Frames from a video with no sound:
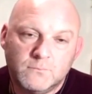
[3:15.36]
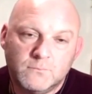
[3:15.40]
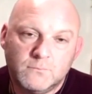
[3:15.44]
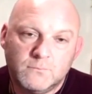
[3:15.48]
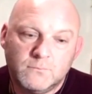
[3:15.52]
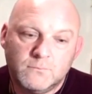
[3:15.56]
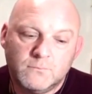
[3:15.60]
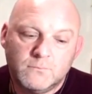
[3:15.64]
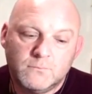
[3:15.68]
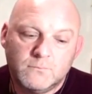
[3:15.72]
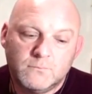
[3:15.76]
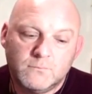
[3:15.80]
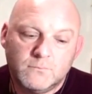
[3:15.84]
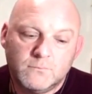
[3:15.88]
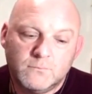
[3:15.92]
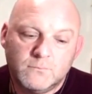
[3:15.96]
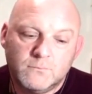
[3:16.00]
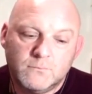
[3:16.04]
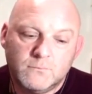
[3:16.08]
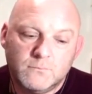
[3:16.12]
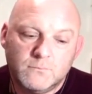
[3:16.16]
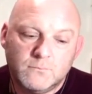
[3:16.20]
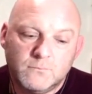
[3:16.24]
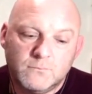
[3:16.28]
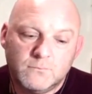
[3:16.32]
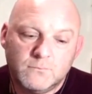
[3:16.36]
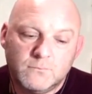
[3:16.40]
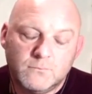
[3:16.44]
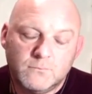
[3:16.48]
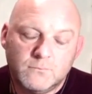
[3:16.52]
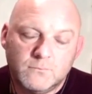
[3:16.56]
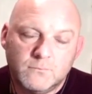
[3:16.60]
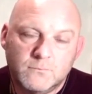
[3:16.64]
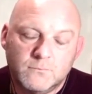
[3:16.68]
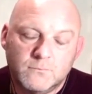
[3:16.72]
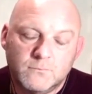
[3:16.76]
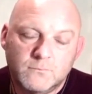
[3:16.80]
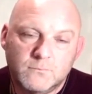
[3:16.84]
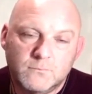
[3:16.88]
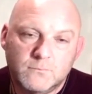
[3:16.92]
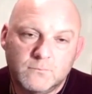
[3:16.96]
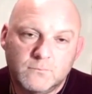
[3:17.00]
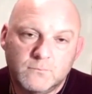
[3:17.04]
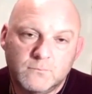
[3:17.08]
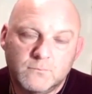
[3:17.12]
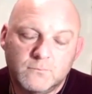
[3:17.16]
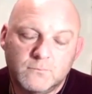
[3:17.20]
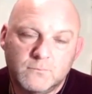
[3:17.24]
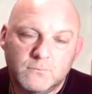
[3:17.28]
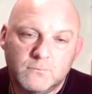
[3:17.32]

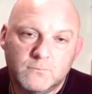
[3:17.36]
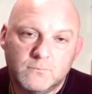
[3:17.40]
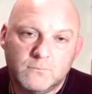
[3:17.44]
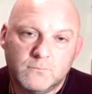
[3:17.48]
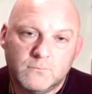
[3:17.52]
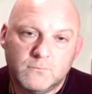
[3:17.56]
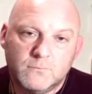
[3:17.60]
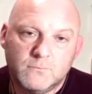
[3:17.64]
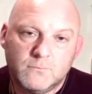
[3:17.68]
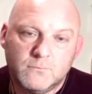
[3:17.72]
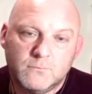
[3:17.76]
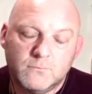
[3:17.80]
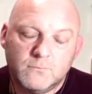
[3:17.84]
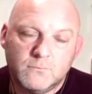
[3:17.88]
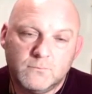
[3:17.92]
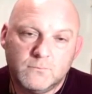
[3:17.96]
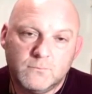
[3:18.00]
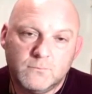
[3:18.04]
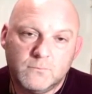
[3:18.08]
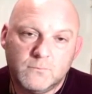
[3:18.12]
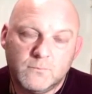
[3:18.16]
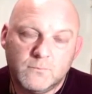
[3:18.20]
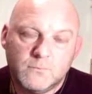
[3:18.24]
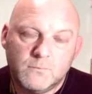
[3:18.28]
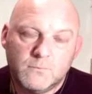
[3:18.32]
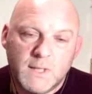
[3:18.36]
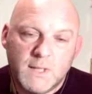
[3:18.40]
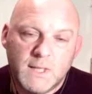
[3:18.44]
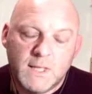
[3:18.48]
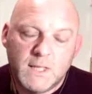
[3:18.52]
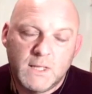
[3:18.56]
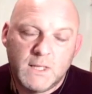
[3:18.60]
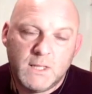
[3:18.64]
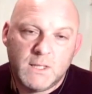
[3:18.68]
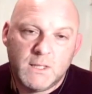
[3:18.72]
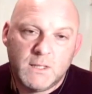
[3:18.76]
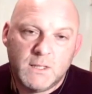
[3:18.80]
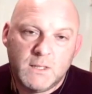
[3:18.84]
(not speaking)